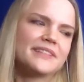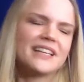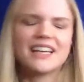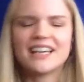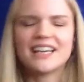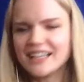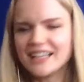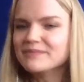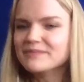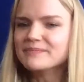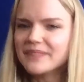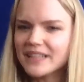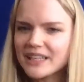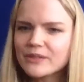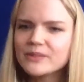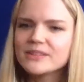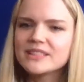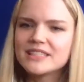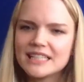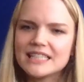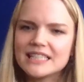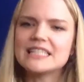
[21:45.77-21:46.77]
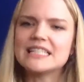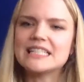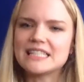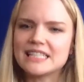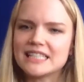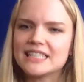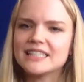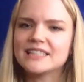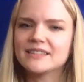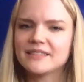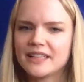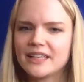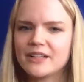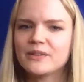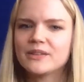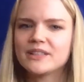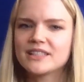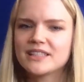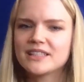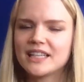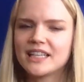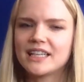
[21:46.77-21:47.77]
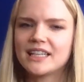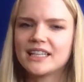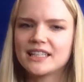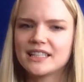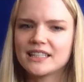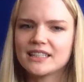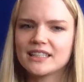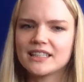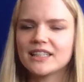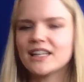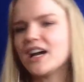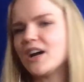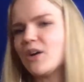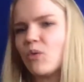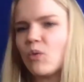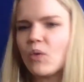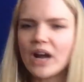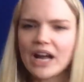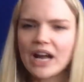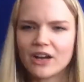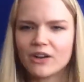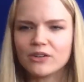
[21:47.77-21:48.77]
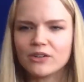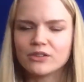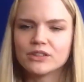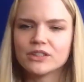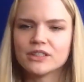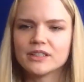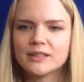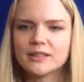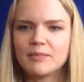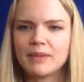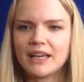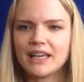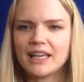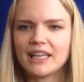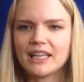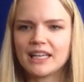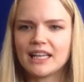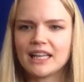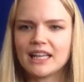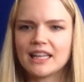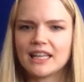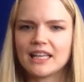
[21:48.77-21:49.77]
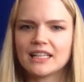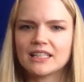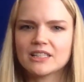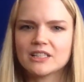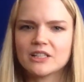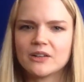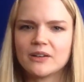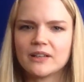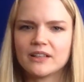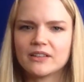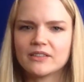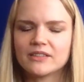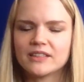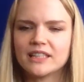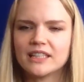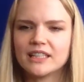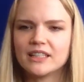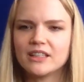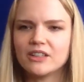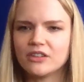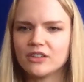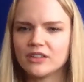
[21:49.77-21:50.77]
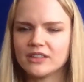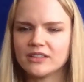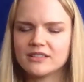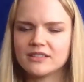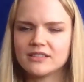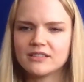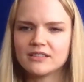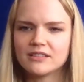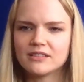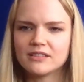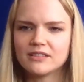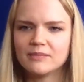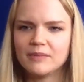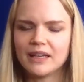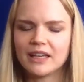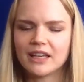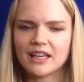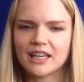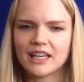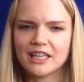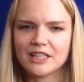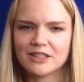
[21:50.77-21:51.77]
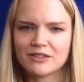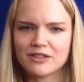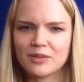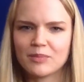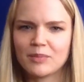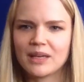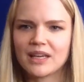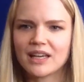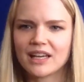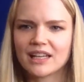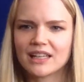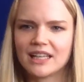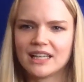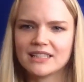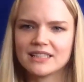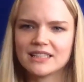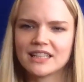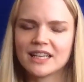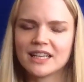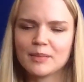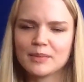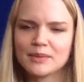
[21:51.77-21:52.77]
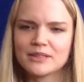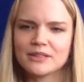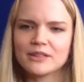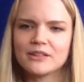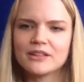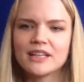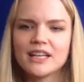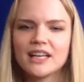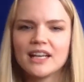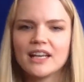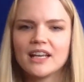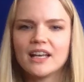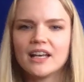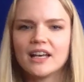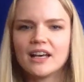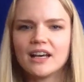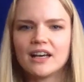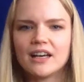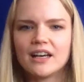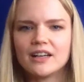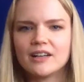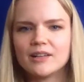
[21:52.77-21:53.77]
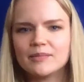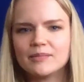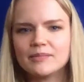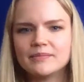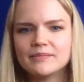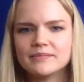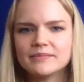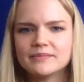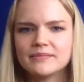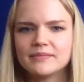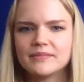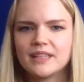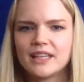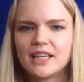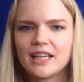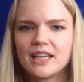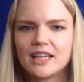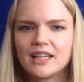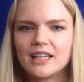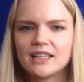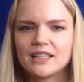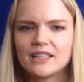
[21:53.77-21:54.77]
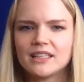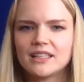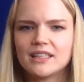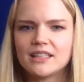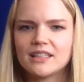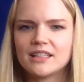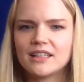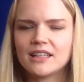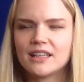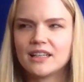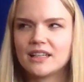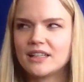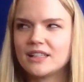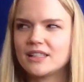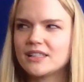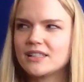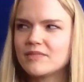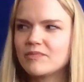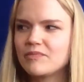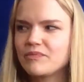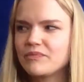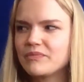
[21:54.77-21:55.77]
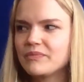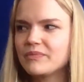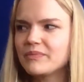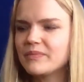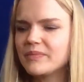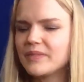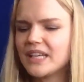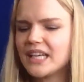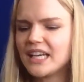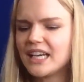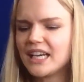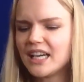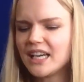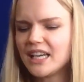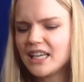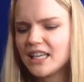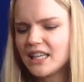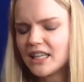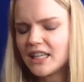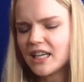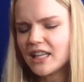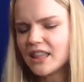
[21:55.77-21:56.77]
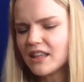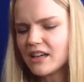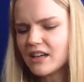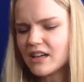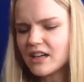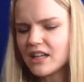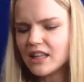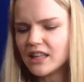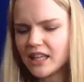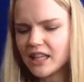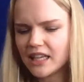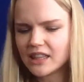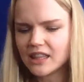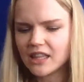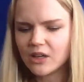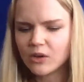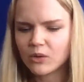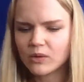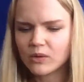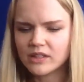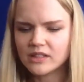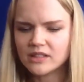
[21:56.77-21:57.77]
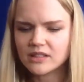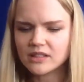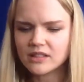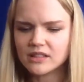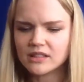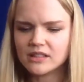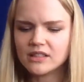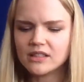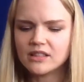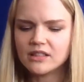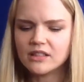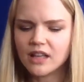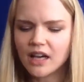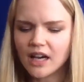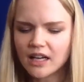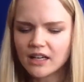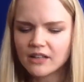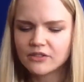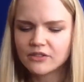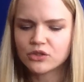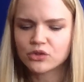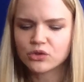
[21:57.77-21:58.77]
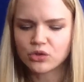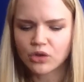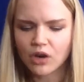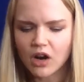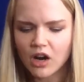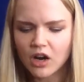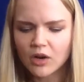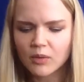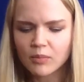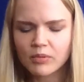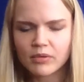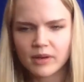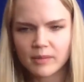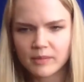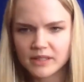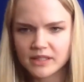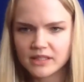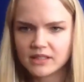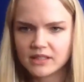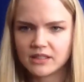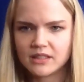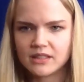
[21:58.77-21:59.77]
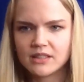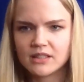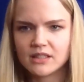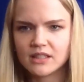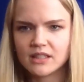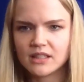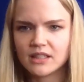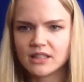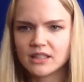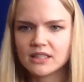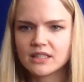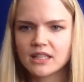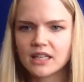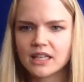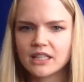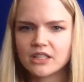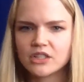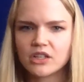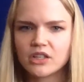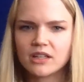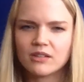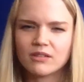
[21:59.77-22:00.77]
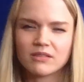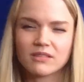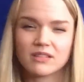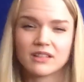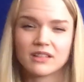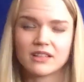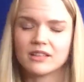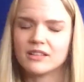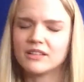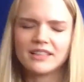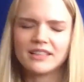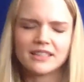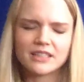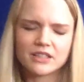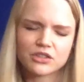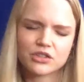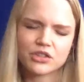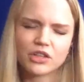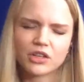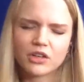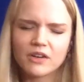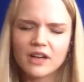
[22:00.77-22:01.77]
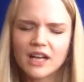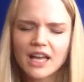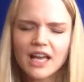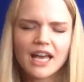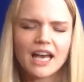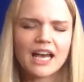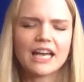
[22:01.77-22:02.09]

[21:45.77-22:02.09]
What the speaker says: Yeah, I would say decent. I was like not wowed by anything, so I don't think you could make a case for it being a classic episode. Um and I thought like there was a lot of strong premises in this sketch. I don't in this show.